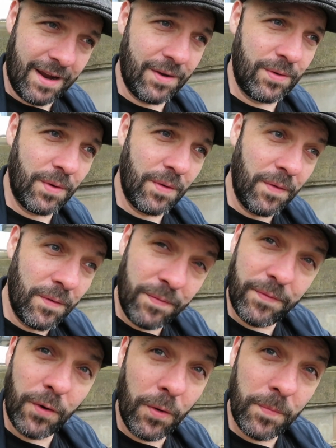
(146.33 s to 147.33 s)
out
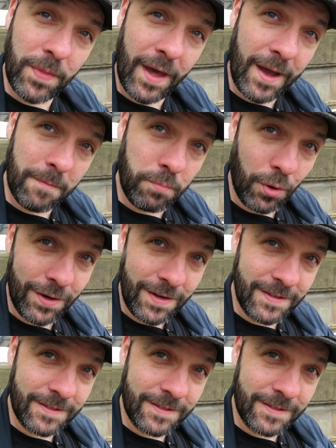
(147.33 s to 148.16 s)
from that point.